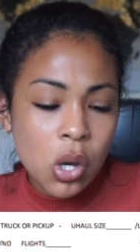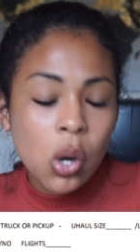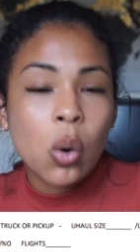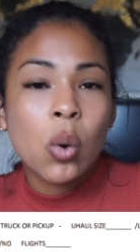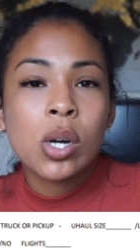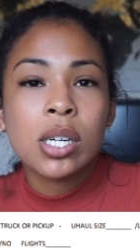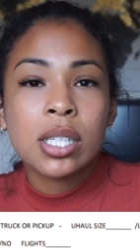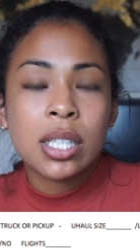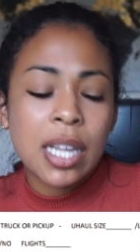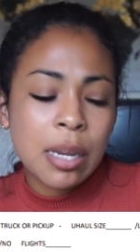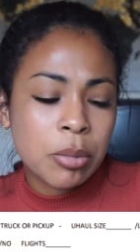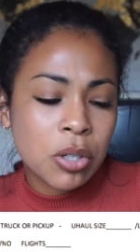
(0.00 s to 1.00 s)
or
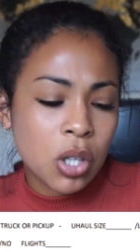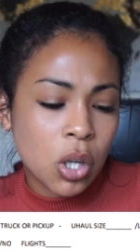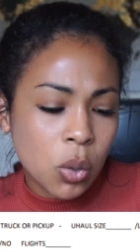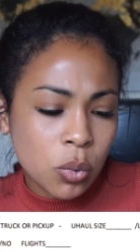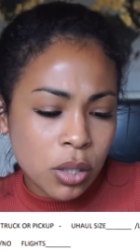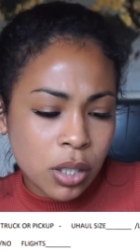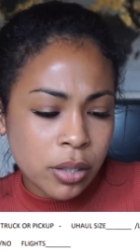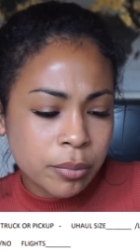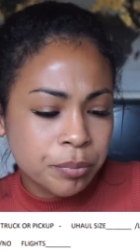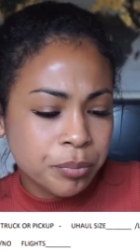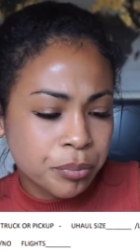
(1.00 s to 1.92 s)
labor only,